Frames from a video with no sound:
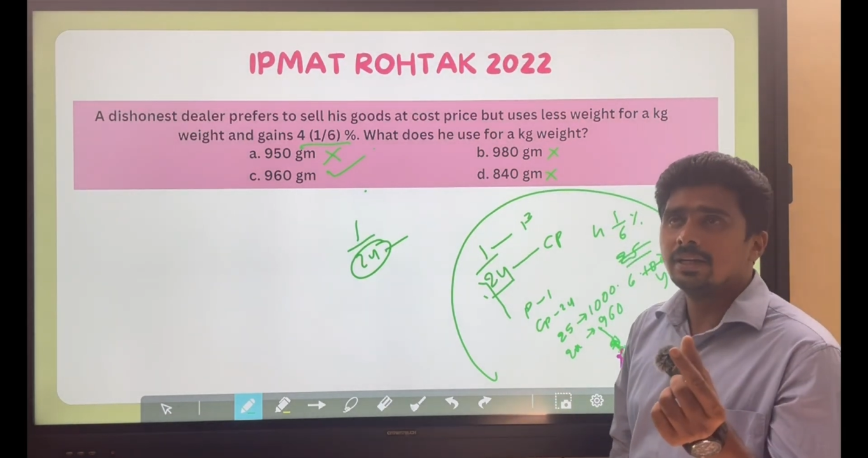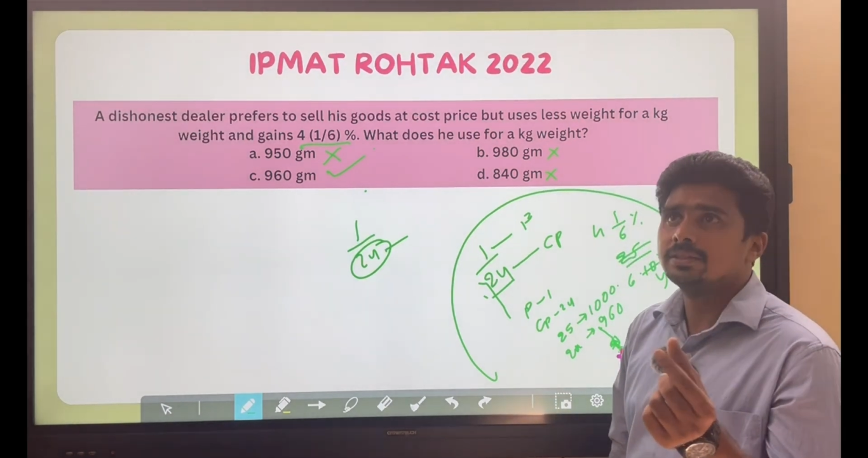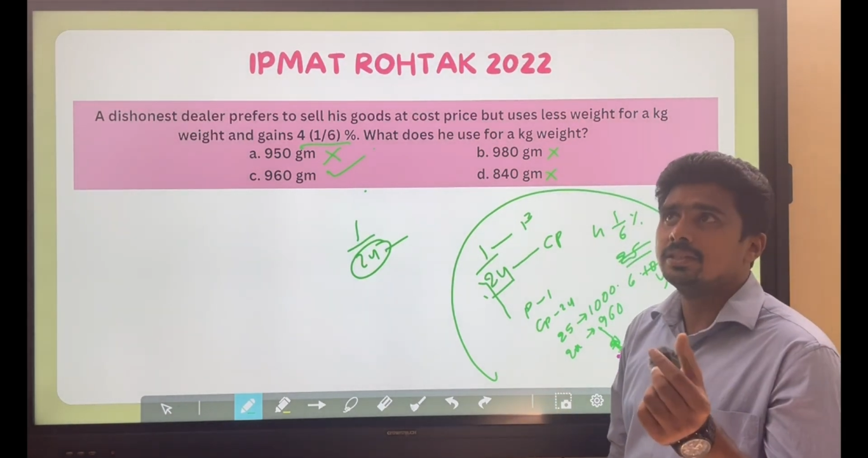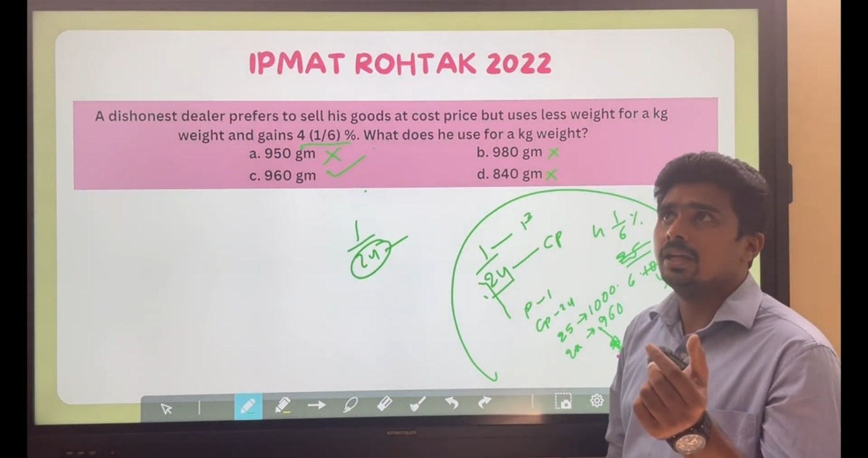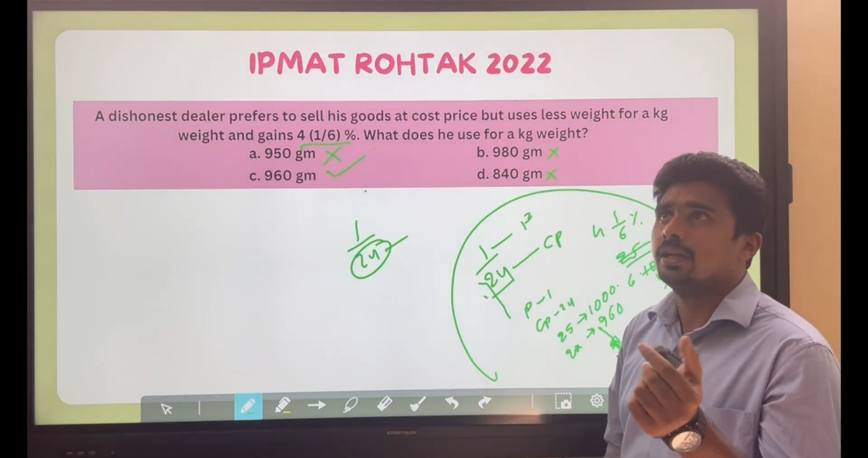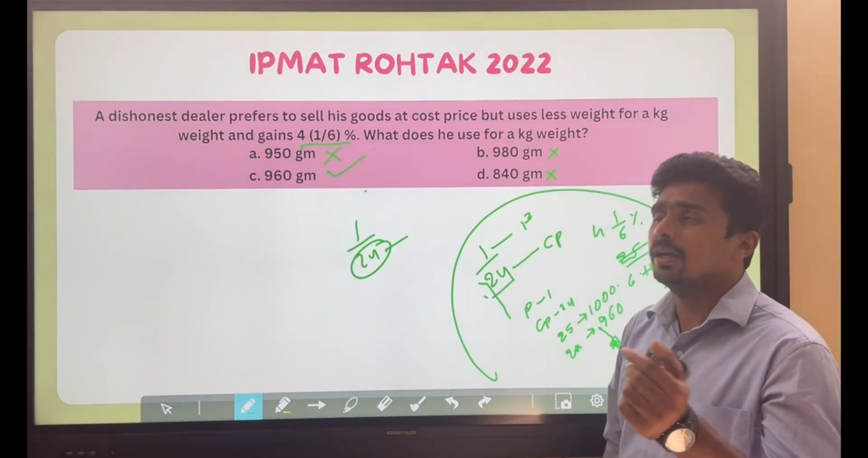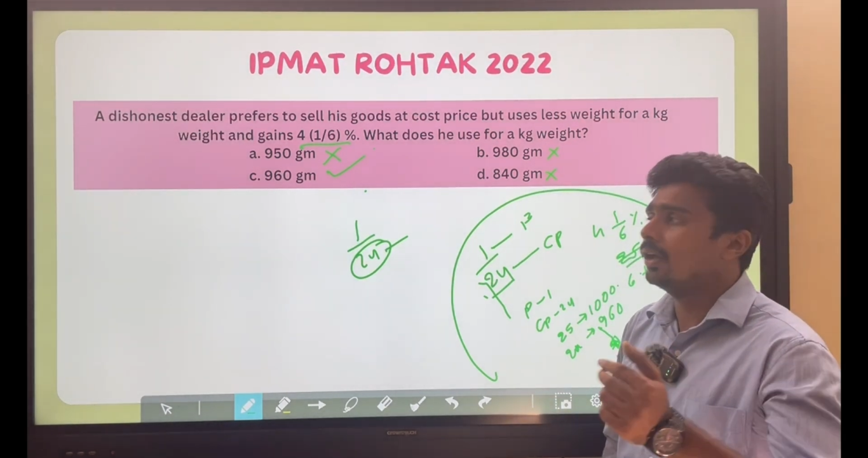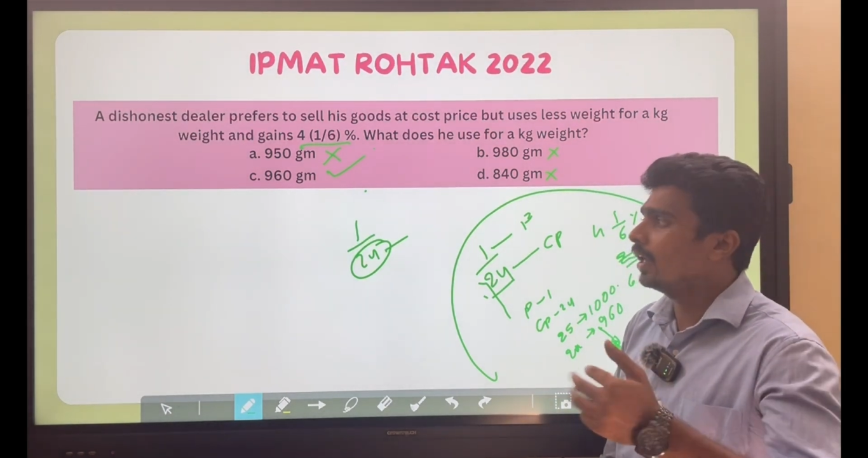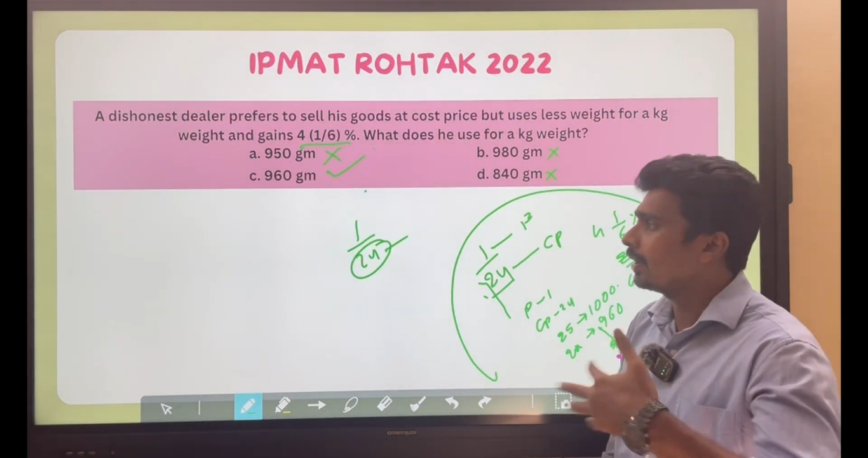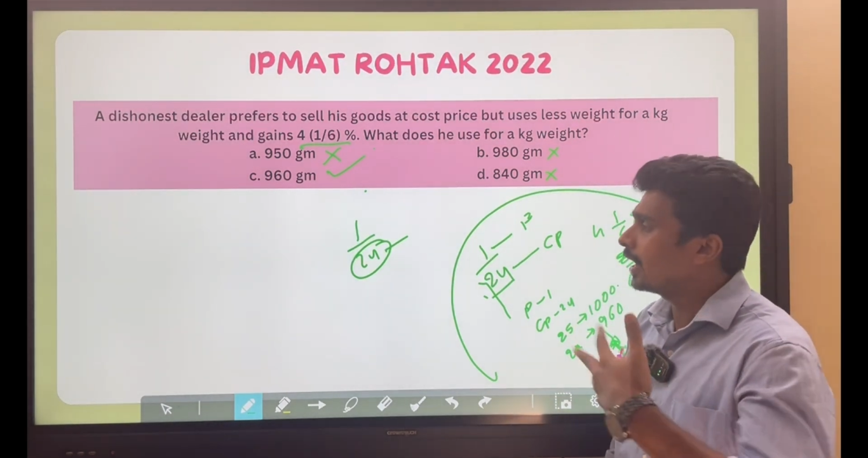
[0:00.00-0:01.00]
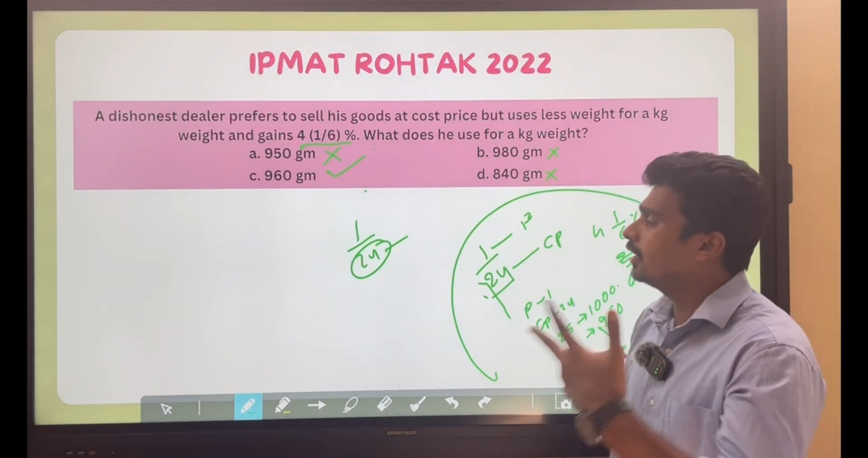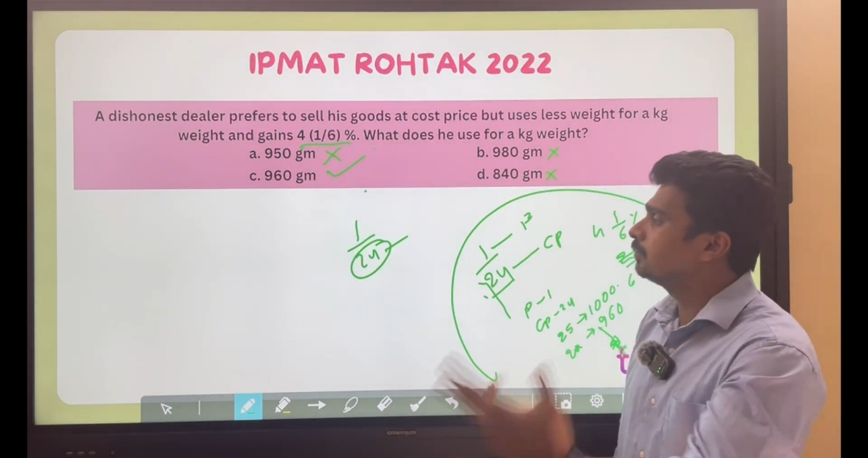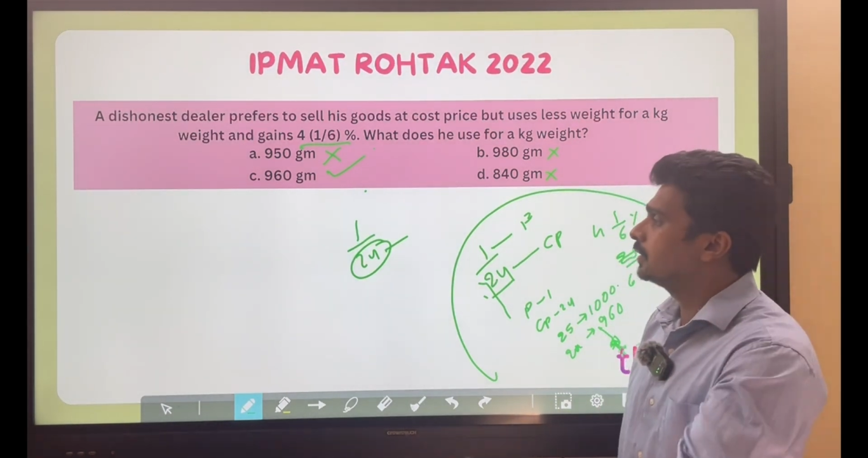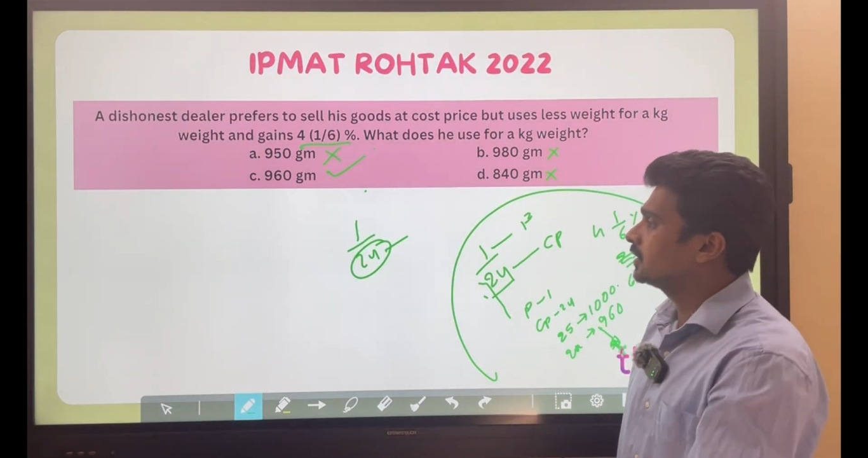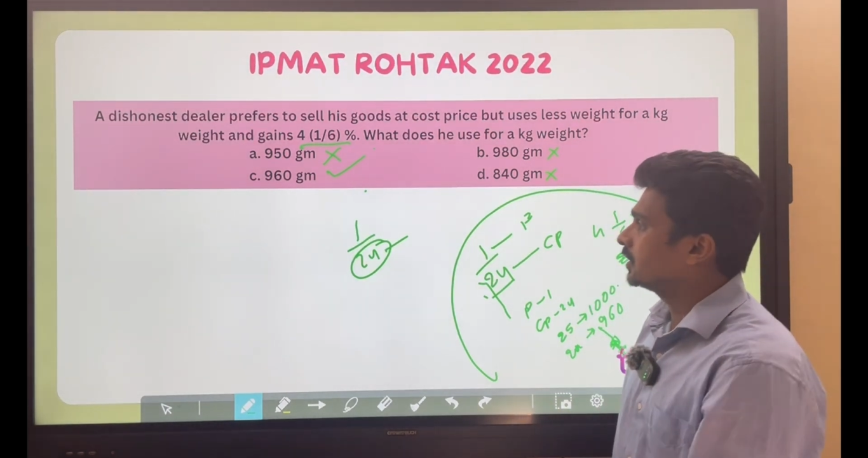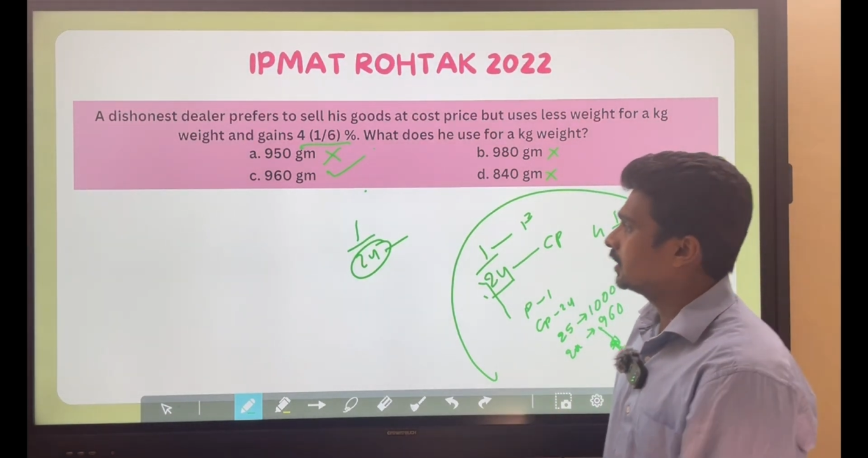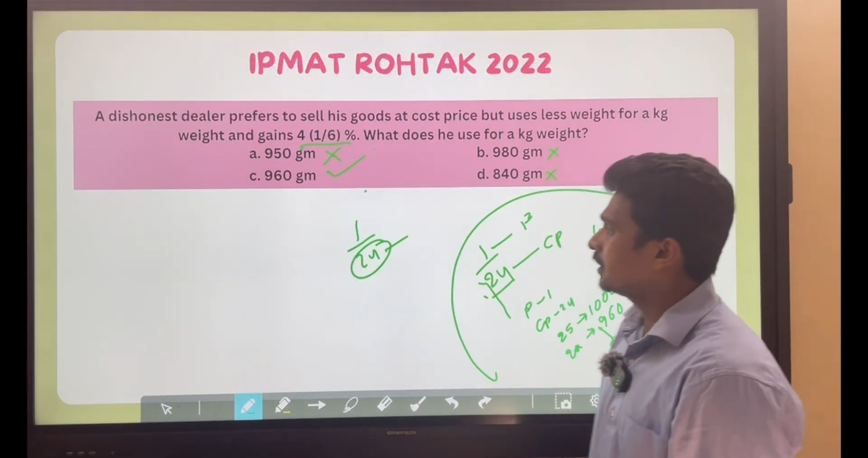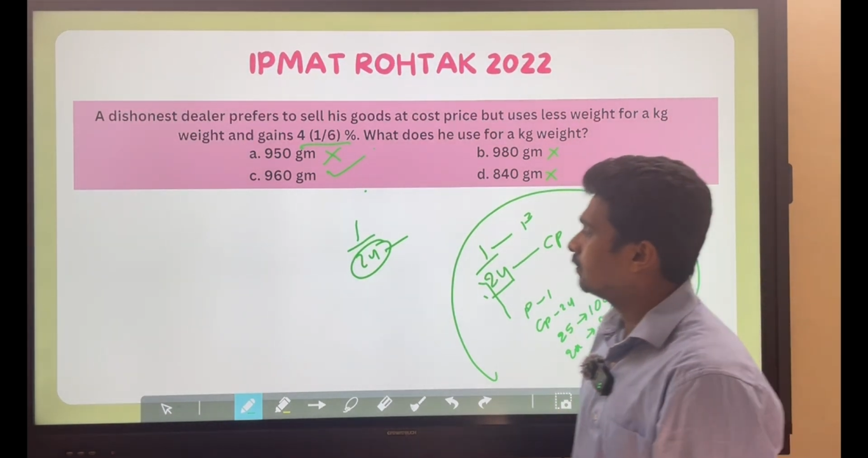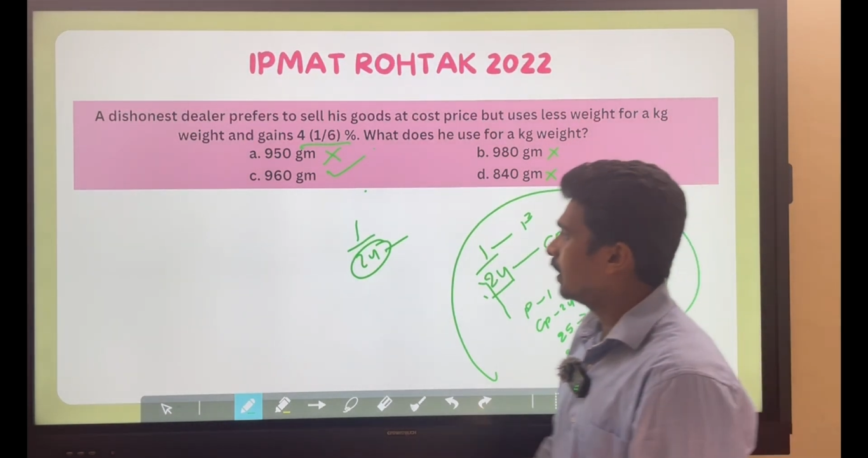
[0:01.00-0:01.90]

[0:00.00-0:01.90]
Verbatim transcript: Let's take a, a random percentage.